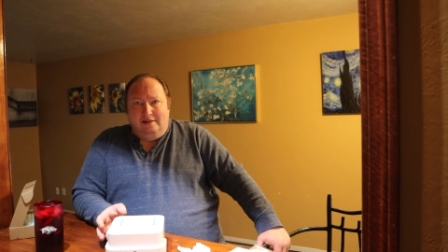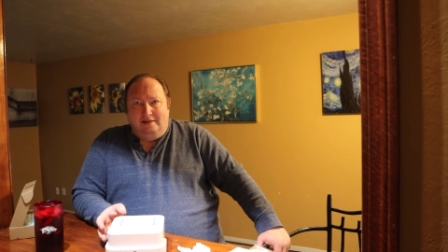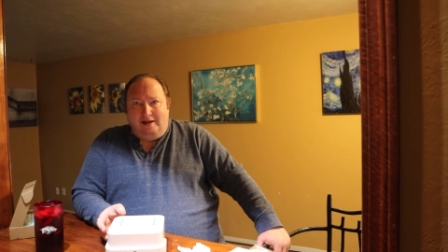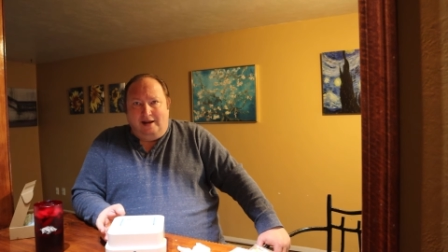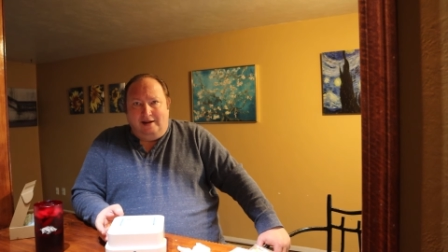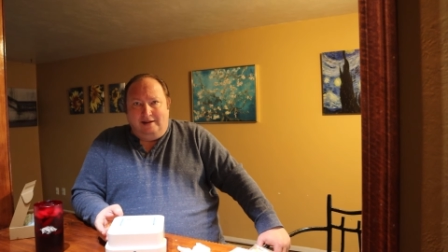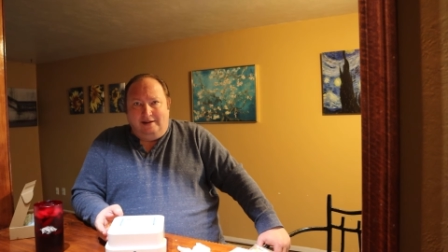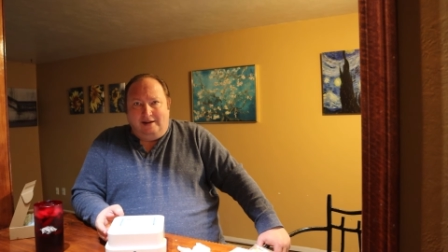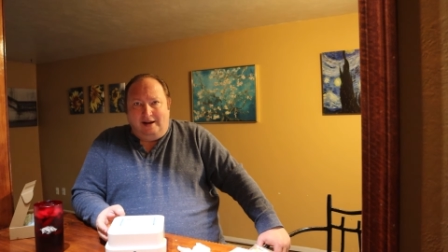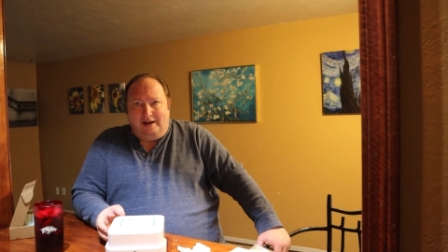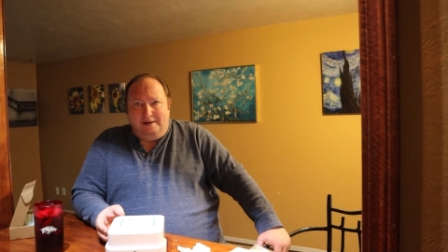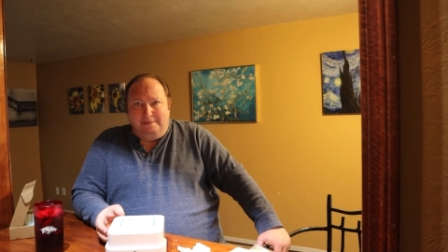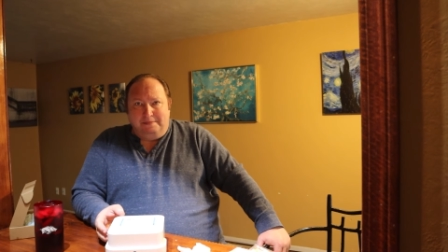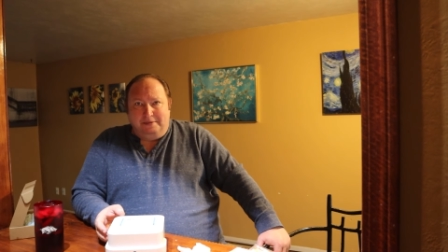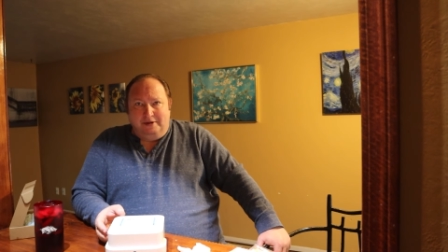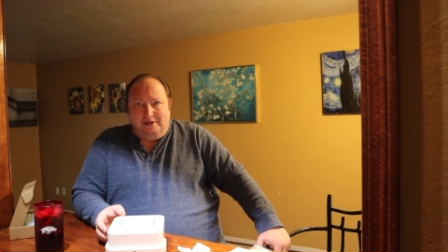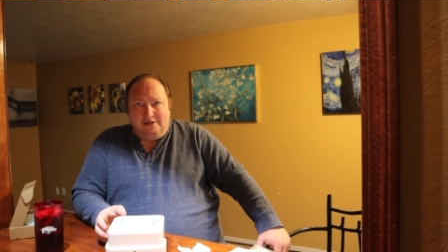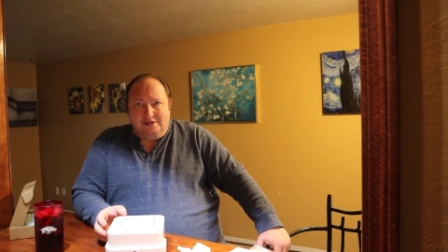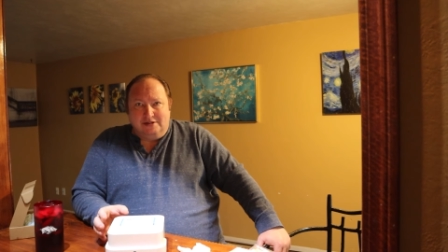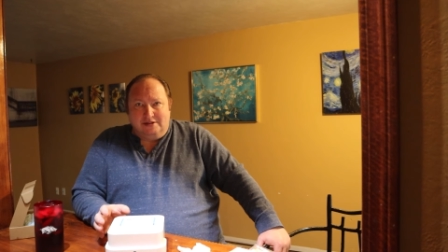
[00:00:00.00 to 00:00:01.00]
that
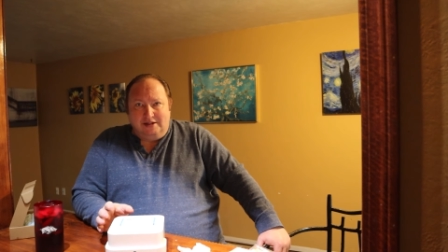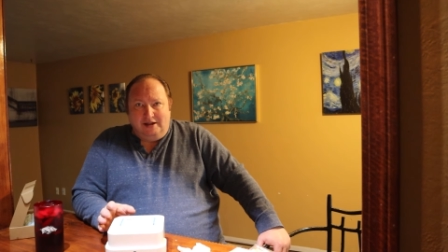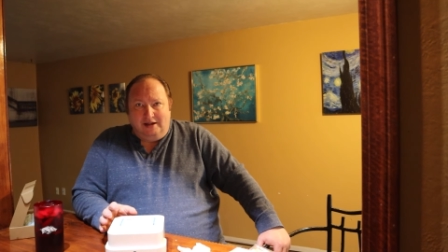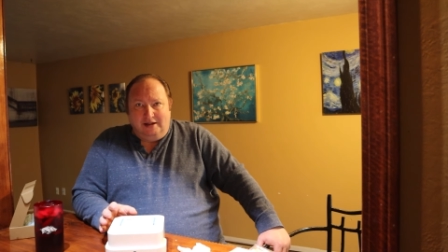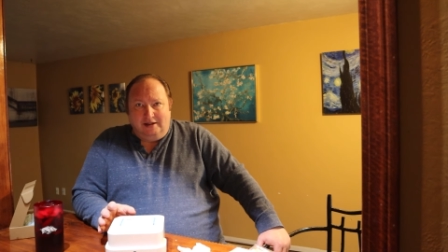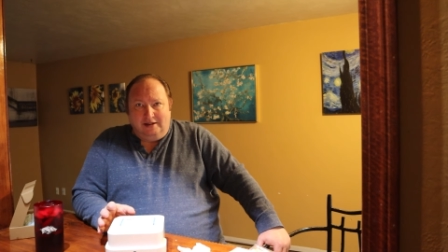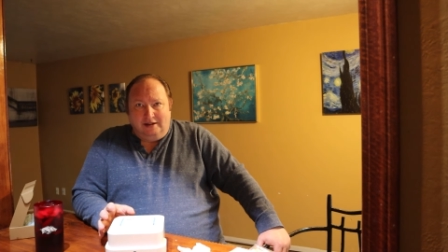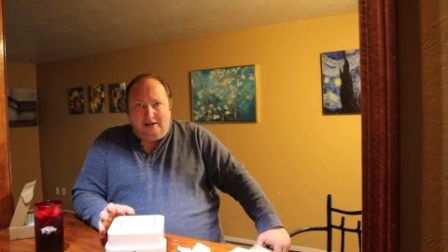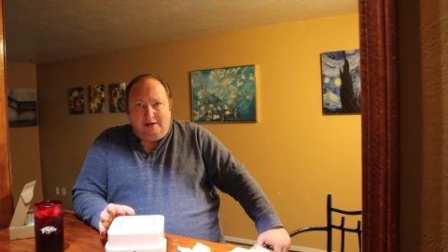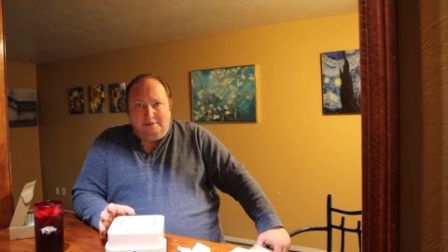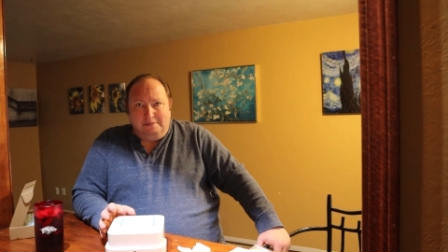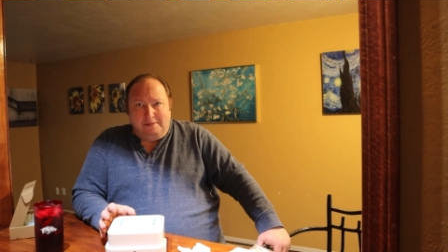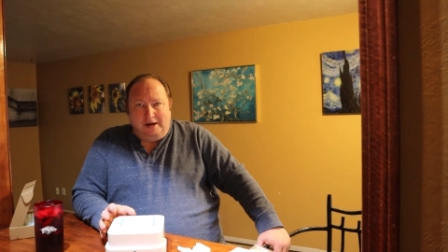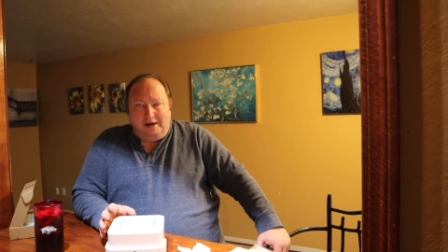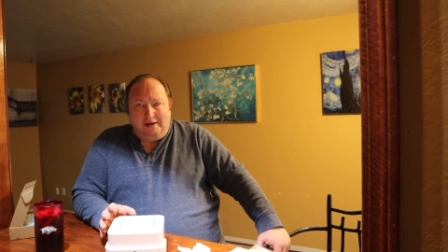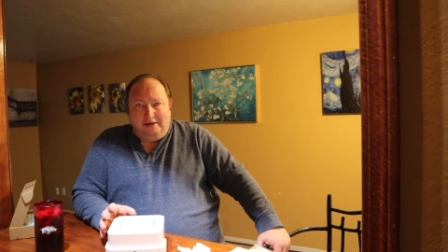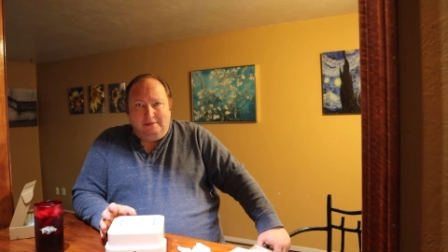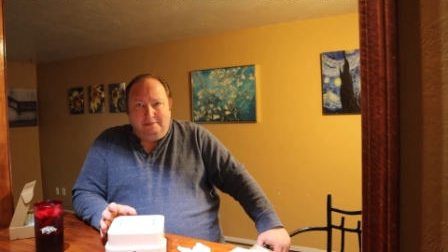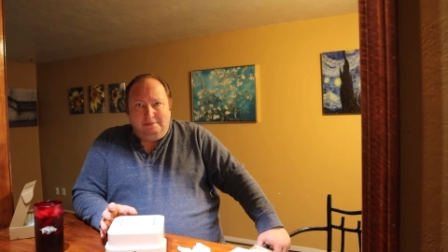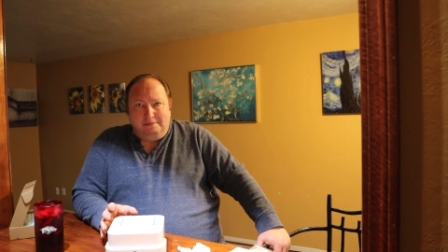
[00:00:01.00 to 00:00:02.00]
dampness sitting there
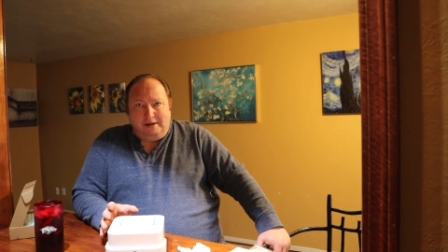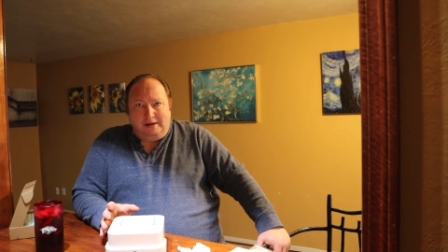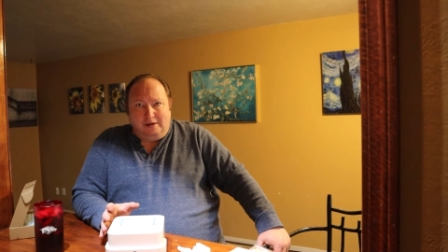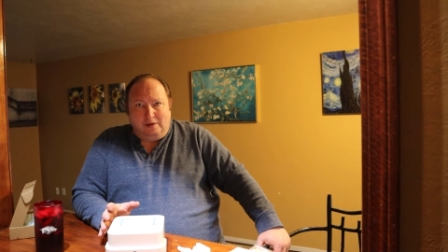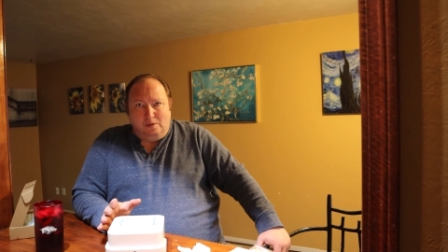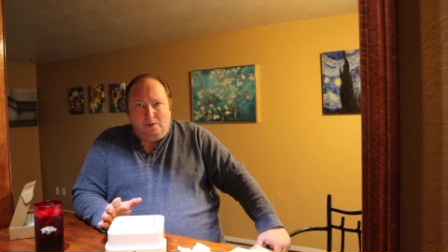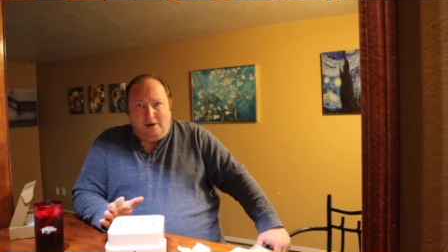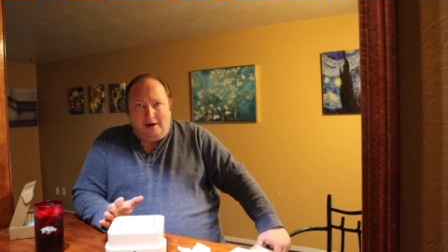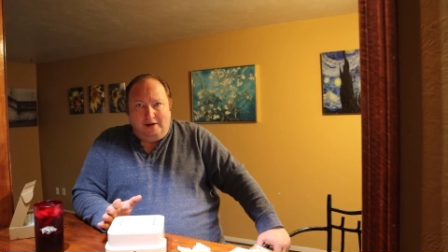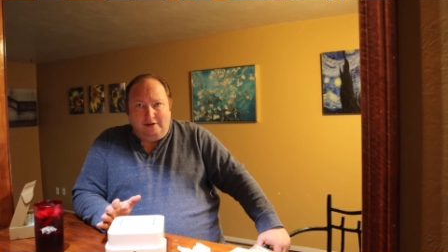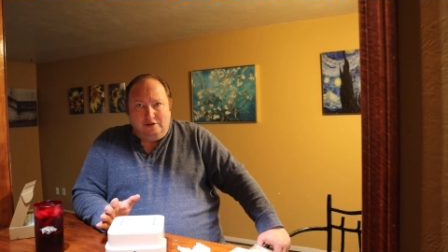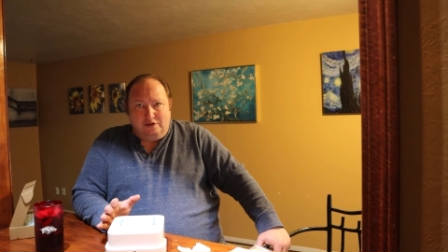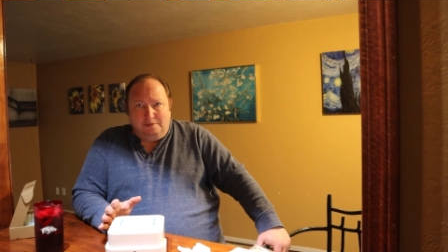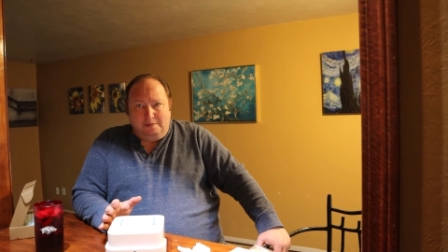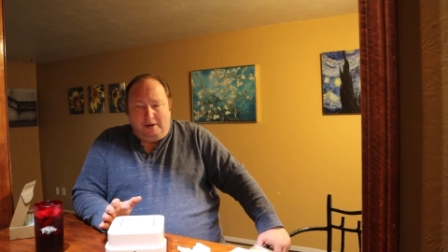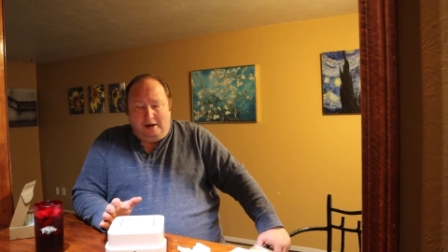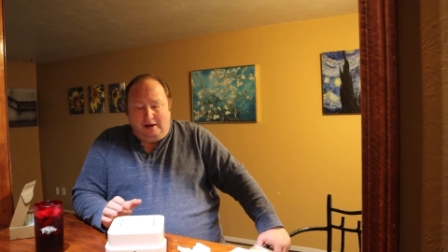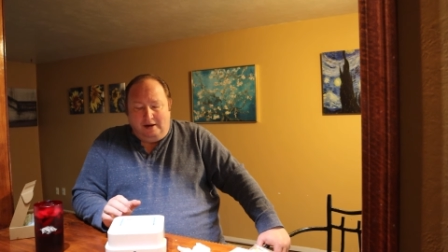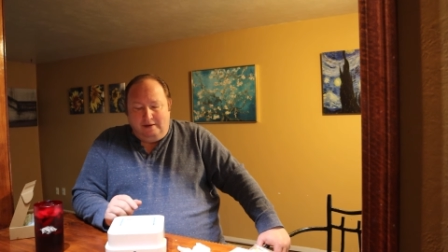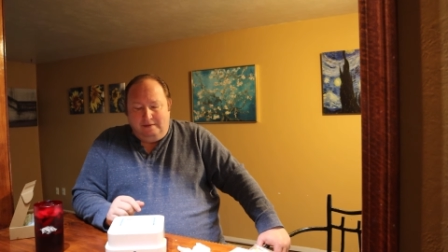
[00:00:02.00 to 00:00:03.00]
might make a white
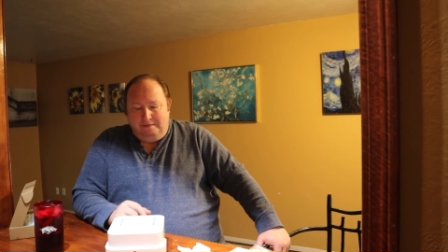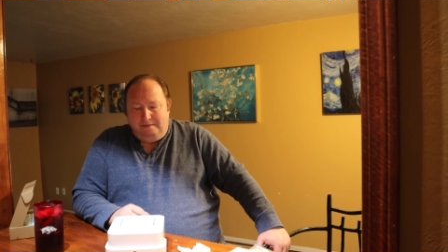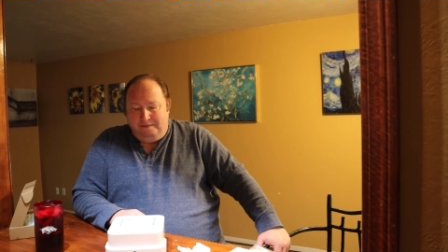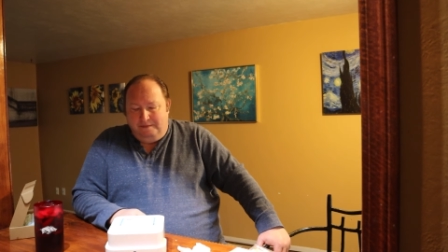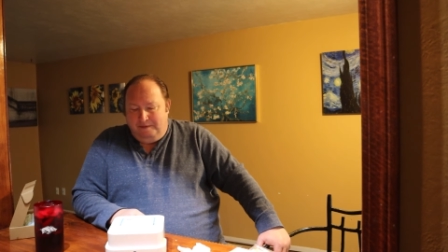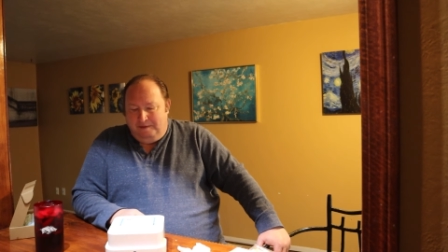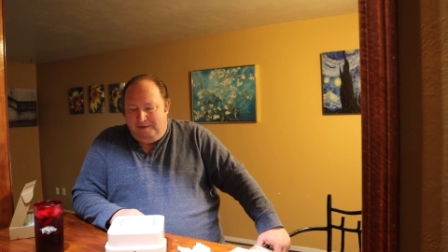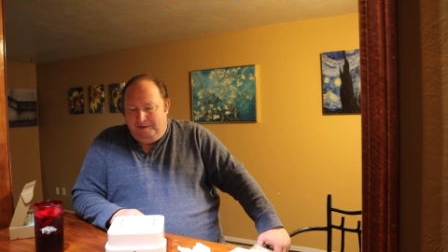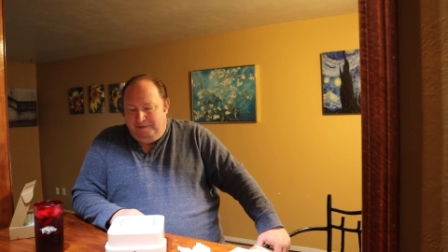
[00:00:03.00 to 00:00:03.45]
spot.